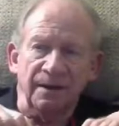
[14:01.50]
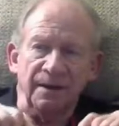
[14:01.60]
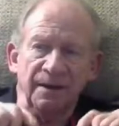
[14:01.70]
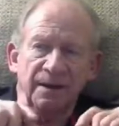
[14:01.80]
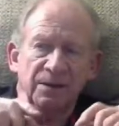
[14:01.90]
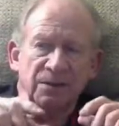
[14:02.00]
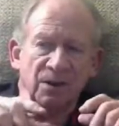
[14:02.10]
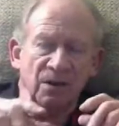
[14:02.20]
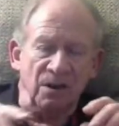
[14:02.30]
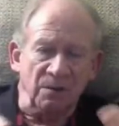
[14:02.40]
it is
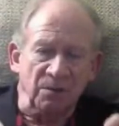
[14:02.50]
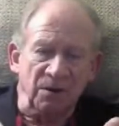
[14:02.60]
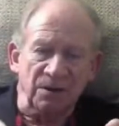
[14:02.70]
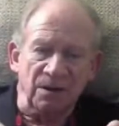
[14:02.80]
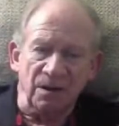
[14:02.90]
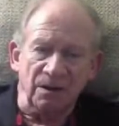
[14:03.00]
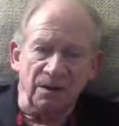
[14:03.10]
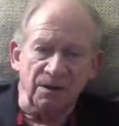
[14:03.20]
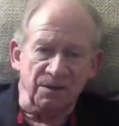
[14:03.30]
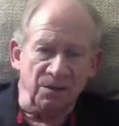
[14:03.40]
common
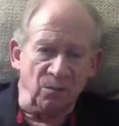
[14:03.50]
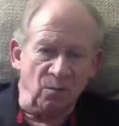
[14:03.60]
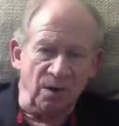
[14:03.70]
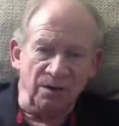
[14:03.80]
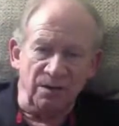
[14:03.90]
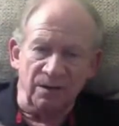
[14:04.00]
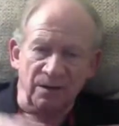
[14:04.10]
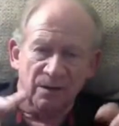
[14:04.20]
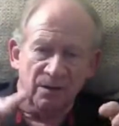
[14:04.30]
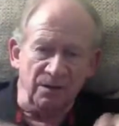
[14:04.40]
knowledge that when
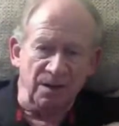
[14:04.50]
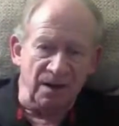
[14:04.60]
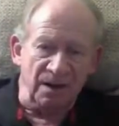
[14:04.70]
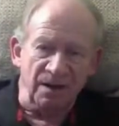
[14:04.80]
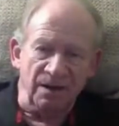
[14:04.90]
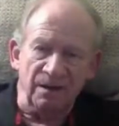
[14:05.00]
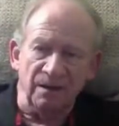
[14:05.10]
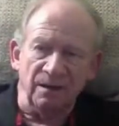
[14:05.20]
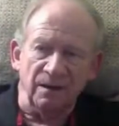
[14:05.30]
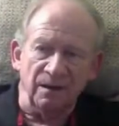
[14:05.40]
you're dating
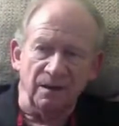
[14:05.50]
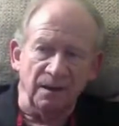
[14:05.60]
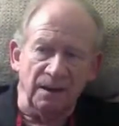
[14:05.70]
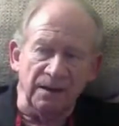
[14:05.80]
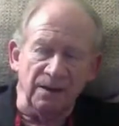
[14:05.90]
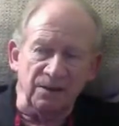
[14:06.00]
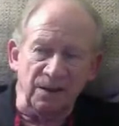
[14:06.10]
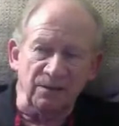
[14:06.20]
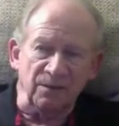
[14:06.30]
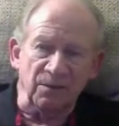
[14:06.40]

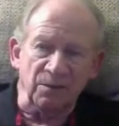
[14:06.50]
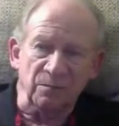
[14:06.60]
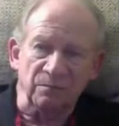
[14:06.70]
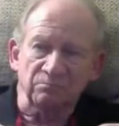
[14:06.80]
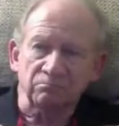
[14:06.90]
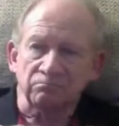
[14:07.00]
anything from